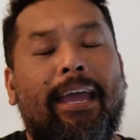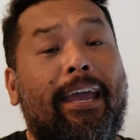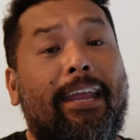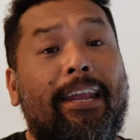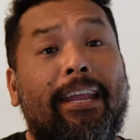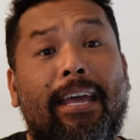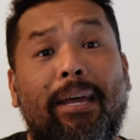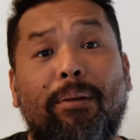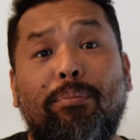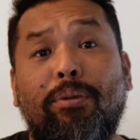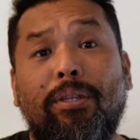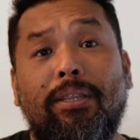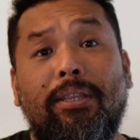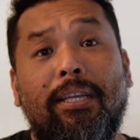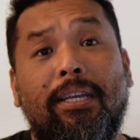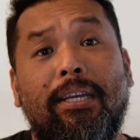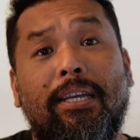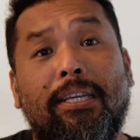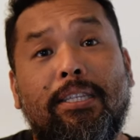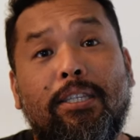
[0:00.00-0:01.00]
and
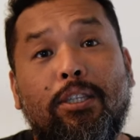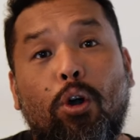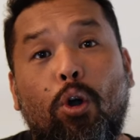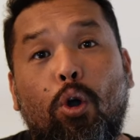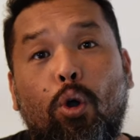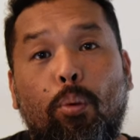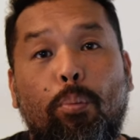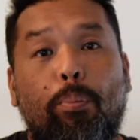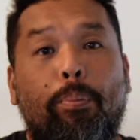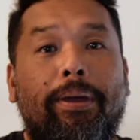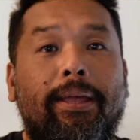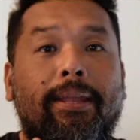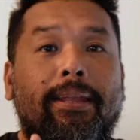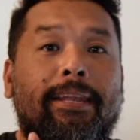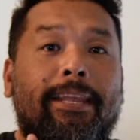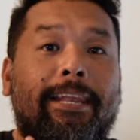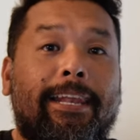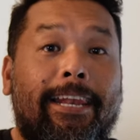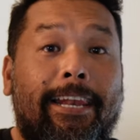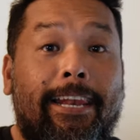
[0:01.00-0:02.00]
everything is
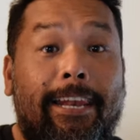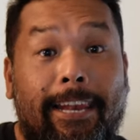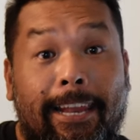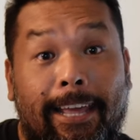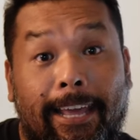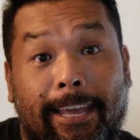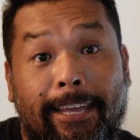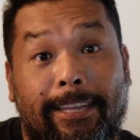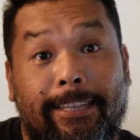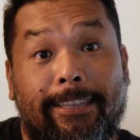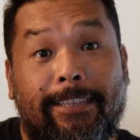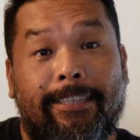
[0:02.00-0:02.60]
open late.